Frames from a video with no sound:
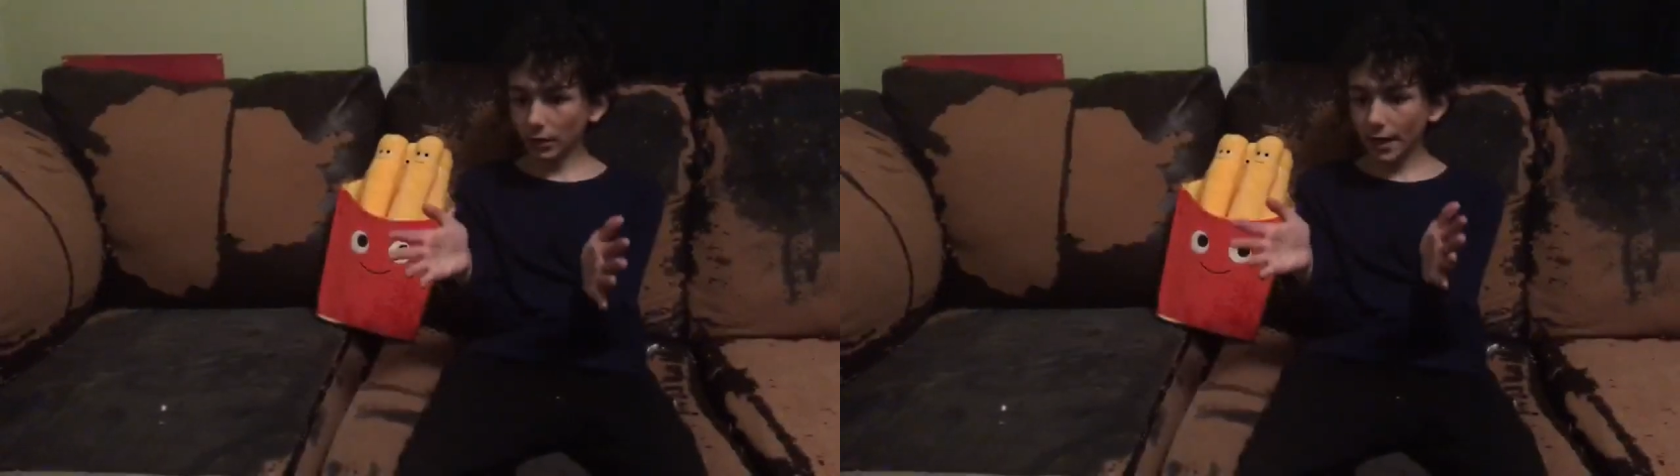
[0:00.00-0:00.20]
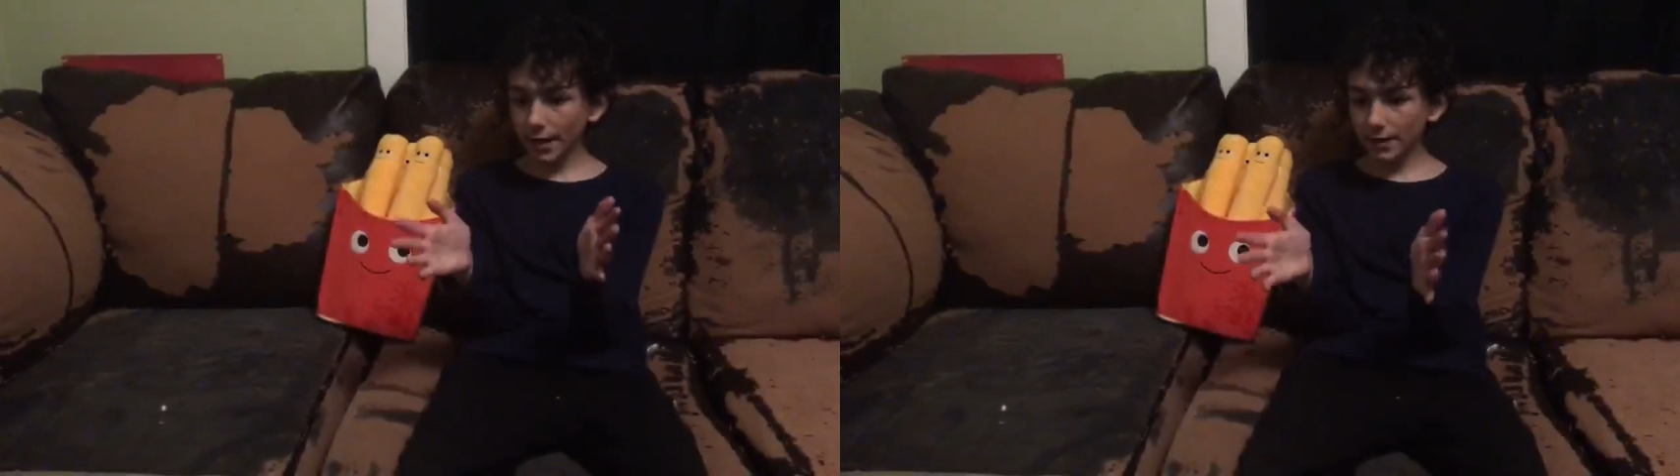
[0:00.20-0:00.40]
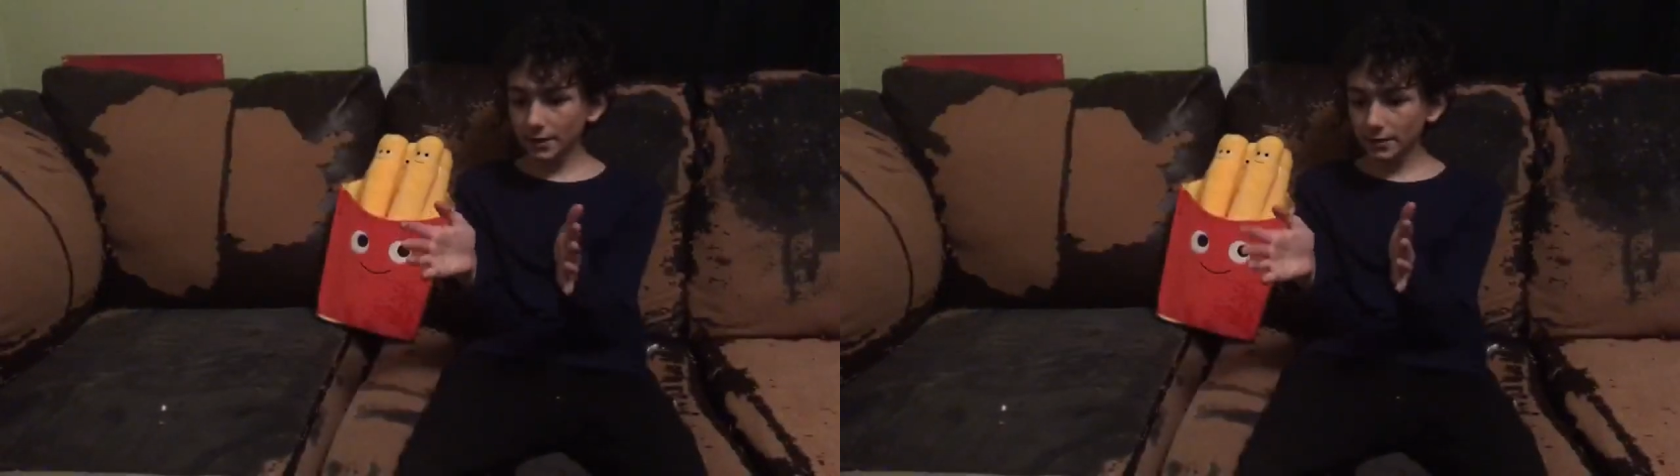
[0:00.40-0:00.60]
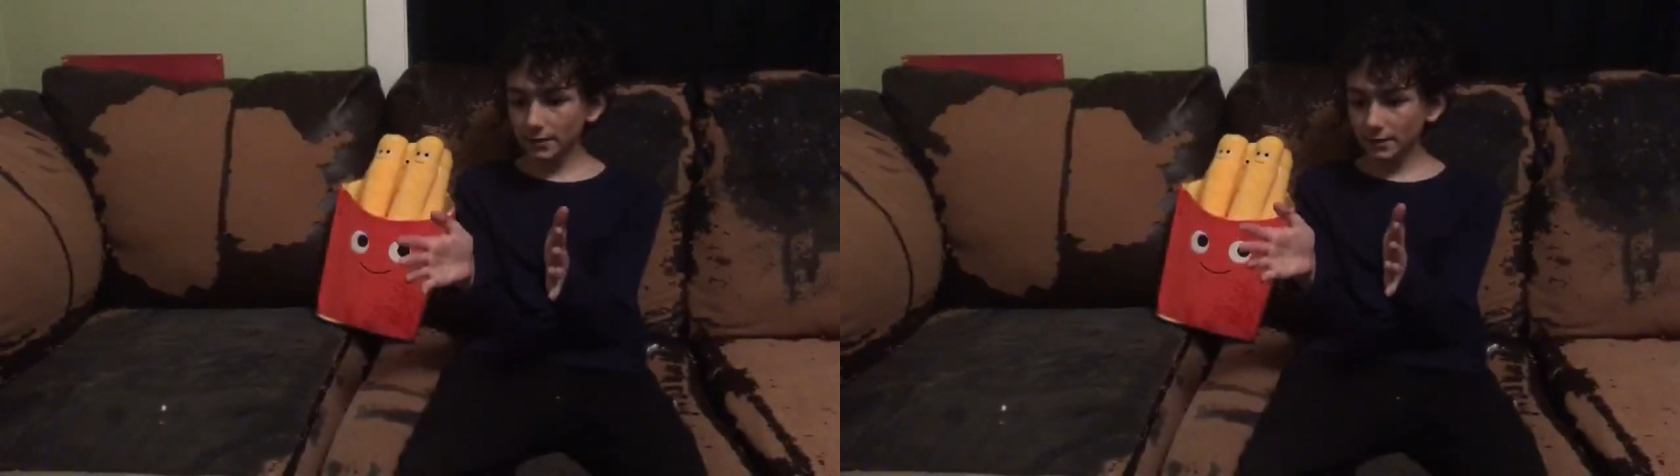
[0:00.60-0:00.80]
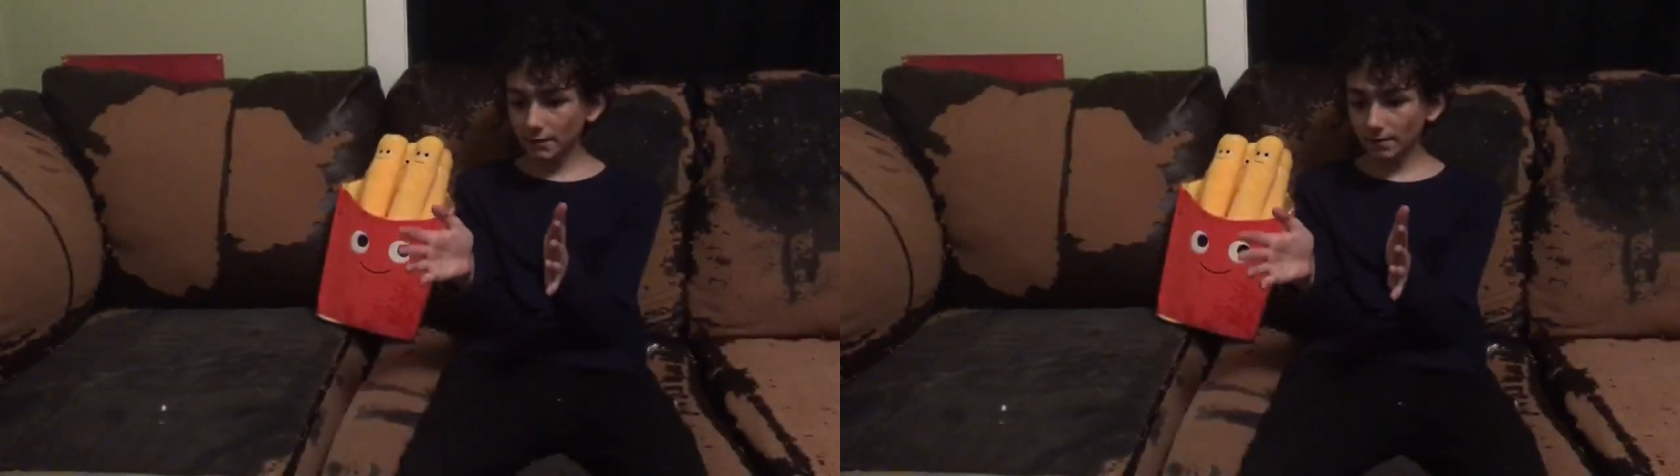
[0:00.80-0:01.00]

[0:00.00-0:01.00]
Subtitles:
it's